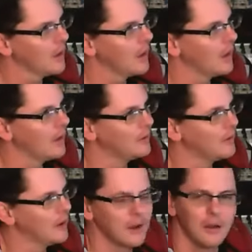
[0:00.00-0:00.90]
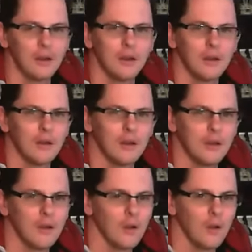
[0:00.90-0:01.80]
And
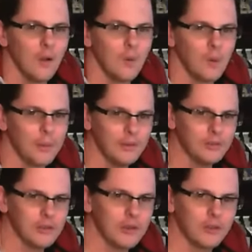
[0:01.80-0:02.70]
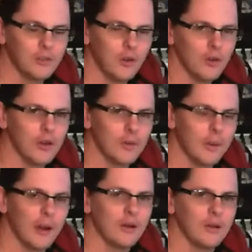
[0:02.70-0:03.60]
we're basically going to talk
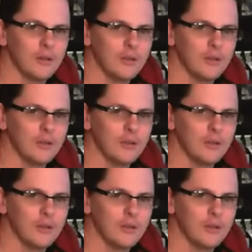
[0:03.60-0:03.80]
about